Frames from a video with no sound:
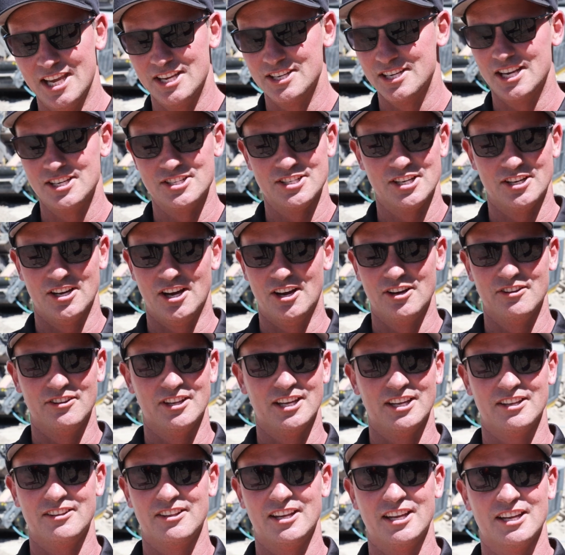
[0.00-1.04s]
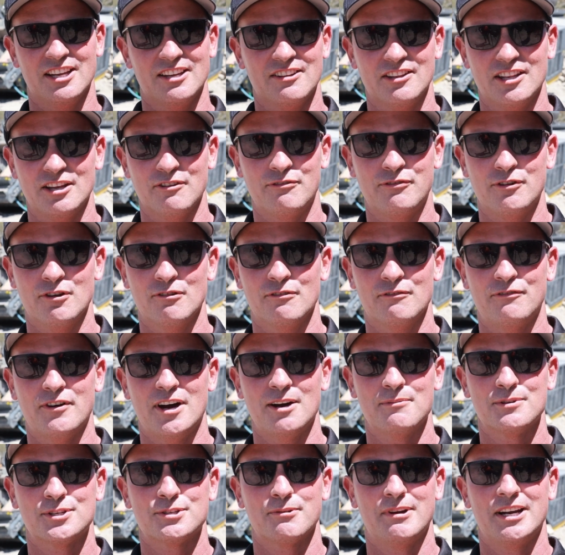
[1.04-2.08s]
As you know, they're few and
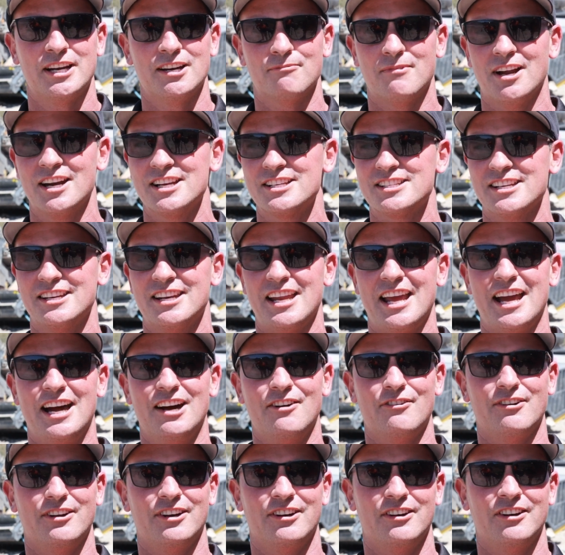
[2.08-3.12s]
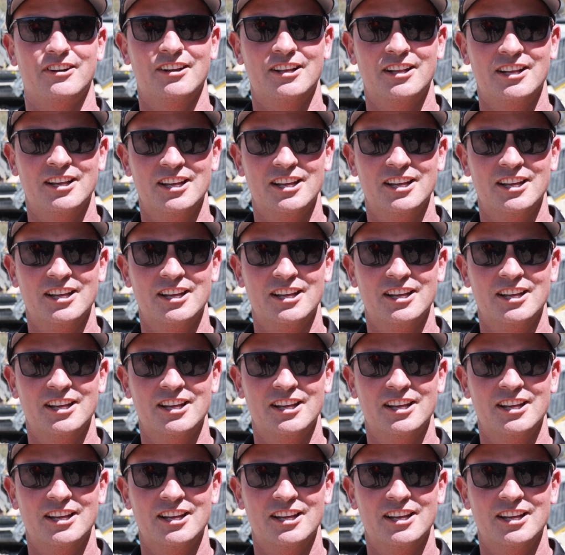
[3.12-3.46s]
far between in Wellington now, and